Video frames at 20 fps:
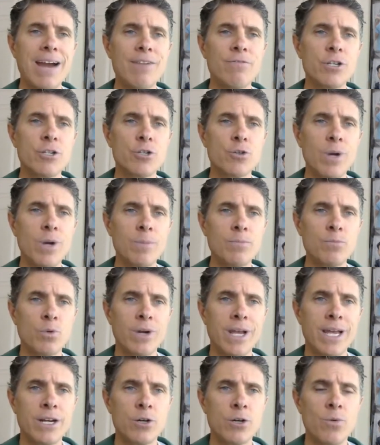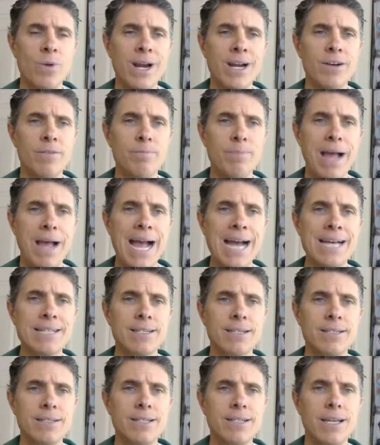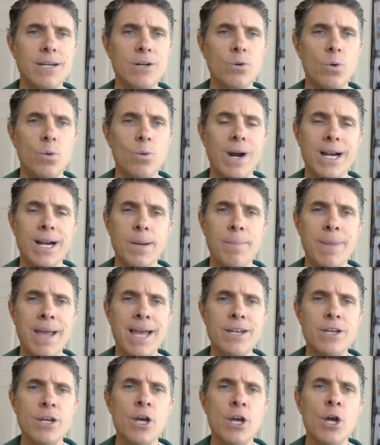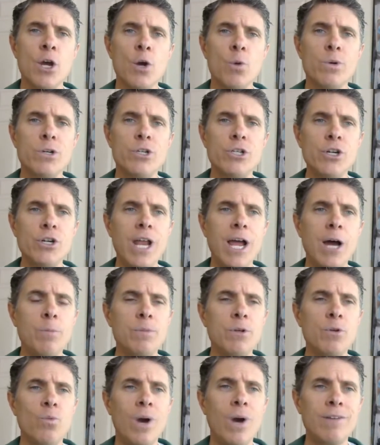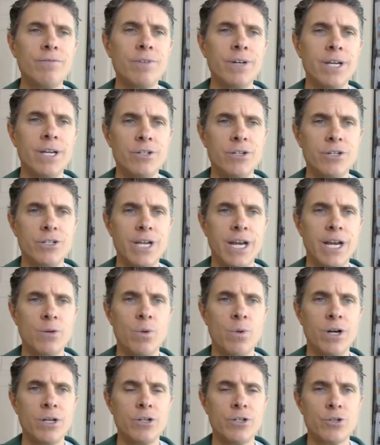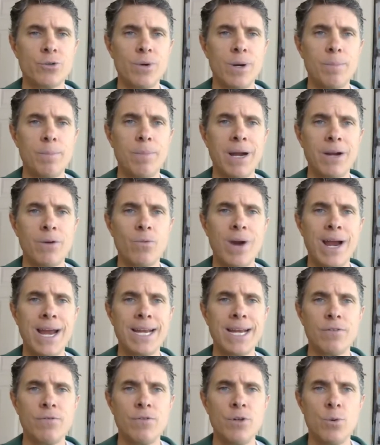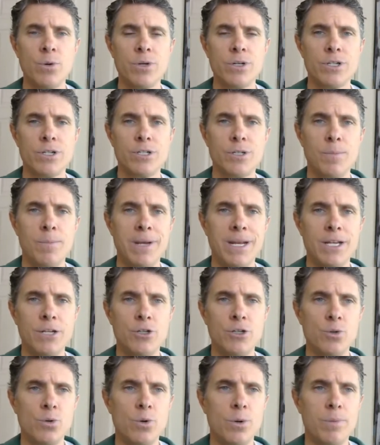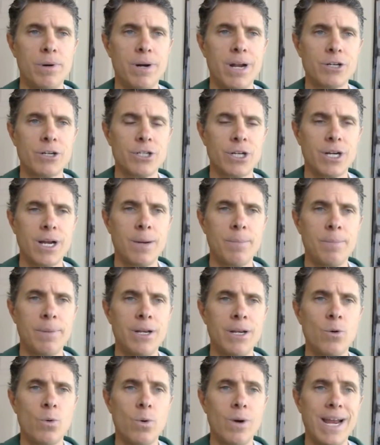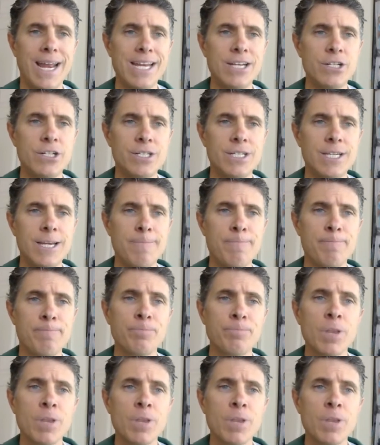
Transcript: Every script will get a grade of pass, consider, or recommend, which should help you roughly understand where your script might rank if you were to submit it to a production company or agency.